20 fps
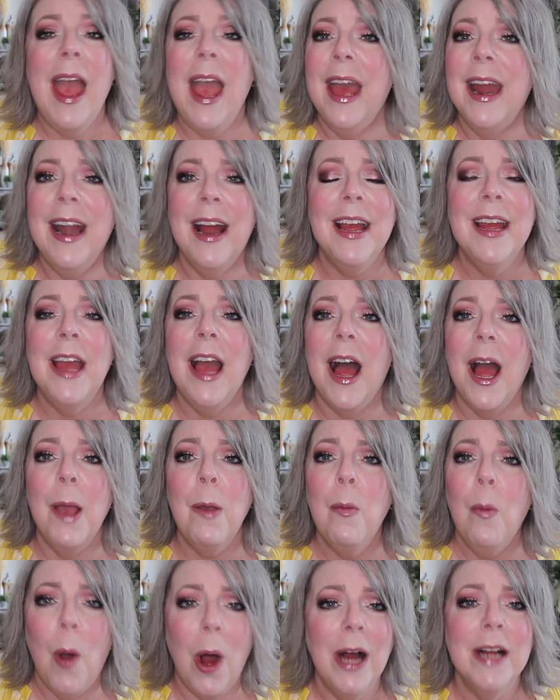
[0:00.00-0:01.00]
and I, I
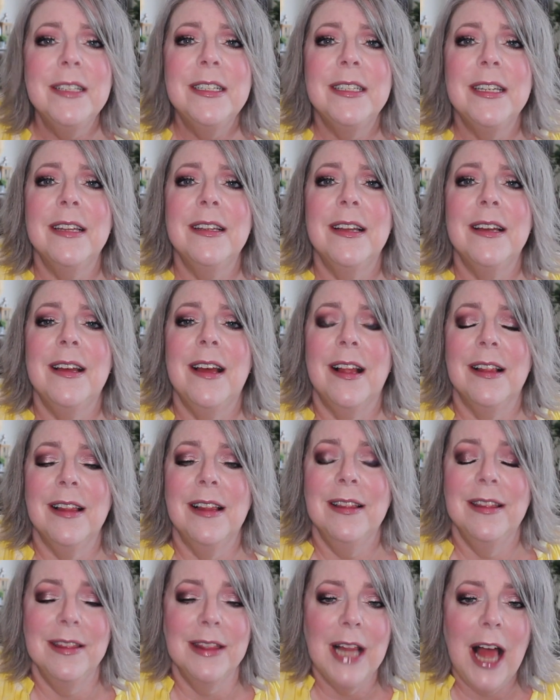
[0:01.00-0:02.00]
want to
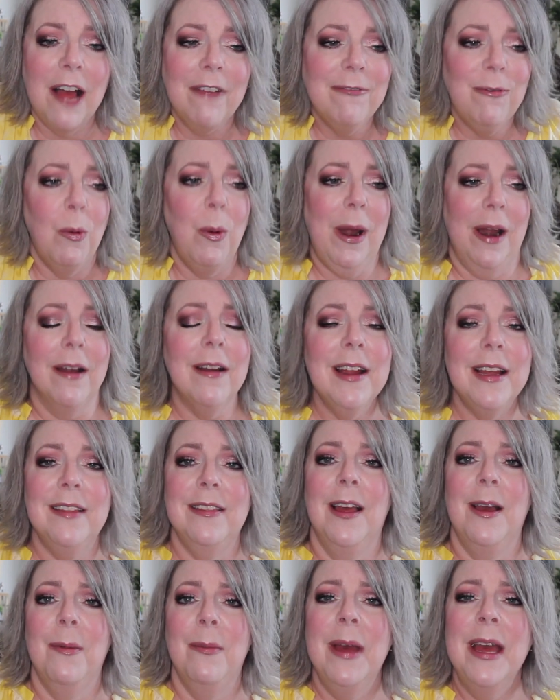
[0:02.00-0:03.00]
love wearing
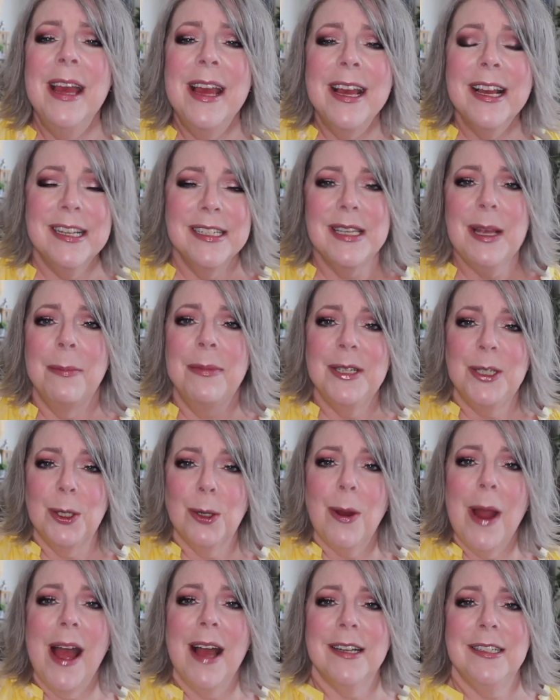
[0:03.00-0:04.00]
them because I'm
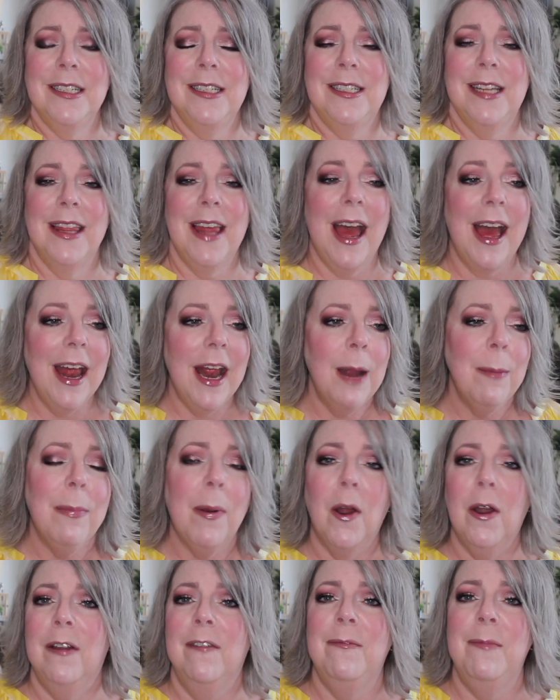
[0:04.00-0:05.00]
attracted to that. And
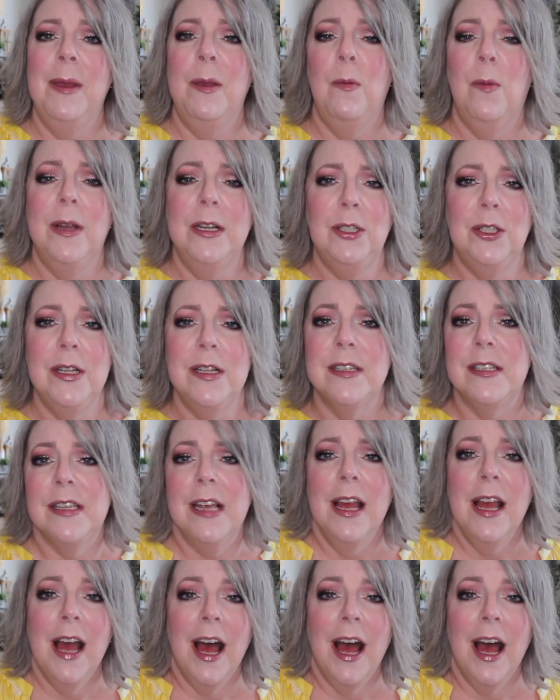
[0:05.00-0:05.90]
part of me wishes